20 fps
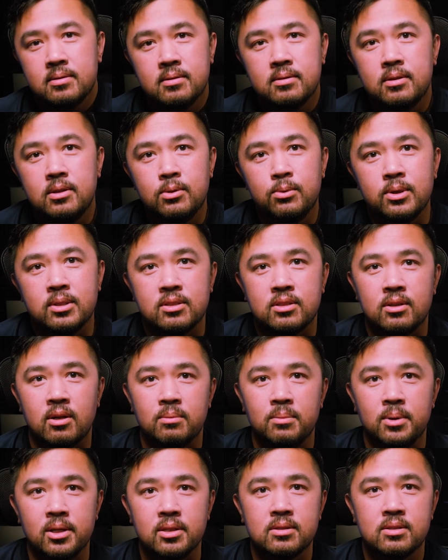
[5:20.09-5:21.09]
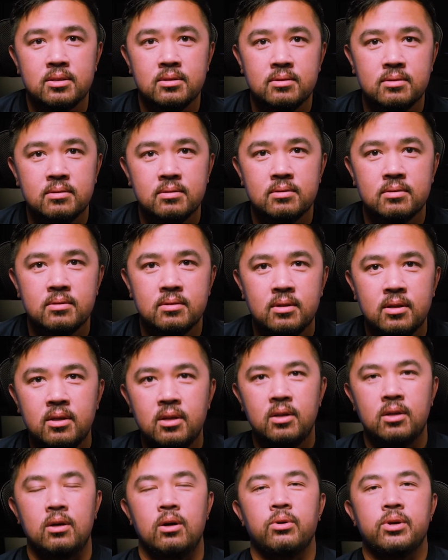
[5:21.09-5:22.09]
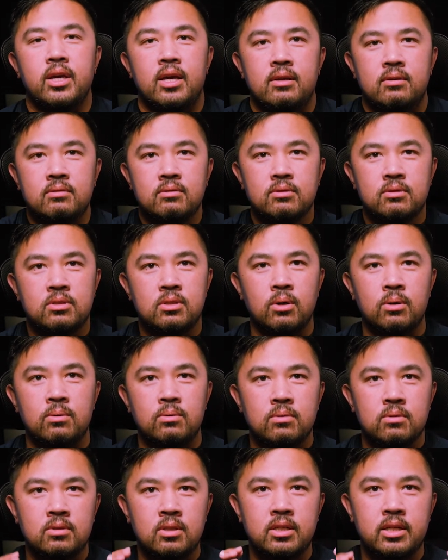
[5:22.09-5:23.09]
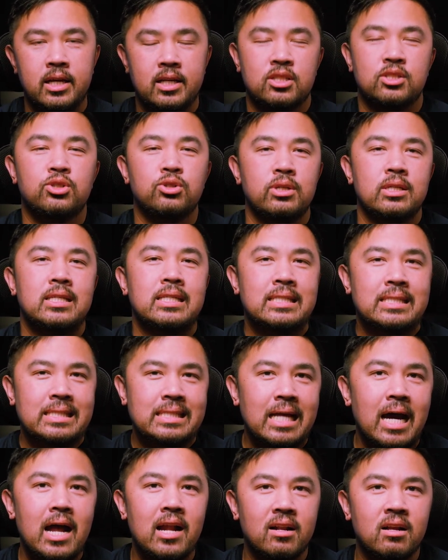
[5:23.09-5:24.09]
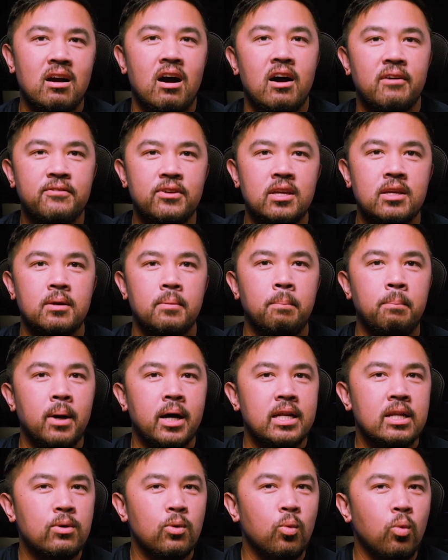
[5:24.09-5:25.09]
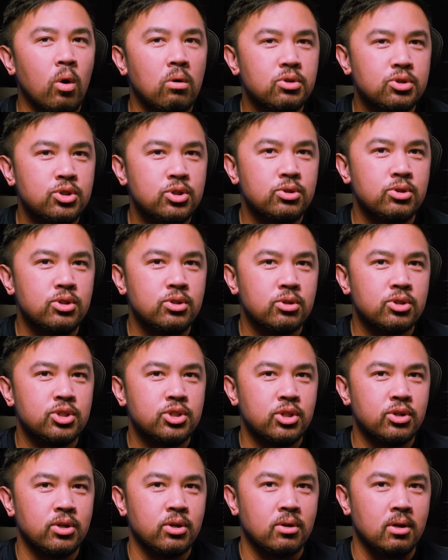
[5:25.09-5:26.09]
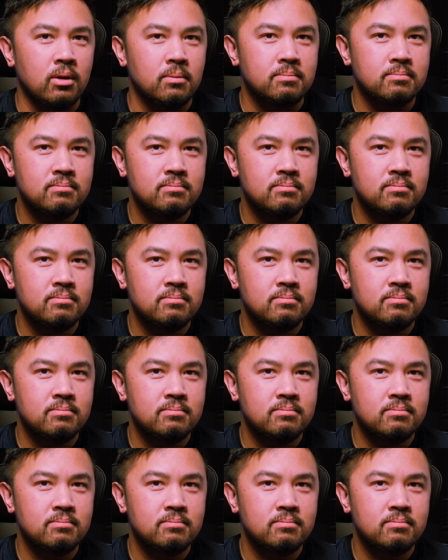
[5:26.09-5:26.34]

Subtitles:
You win, Starbucks. Okay, so the next drink is not coffee, but it won't shoot your sugar up.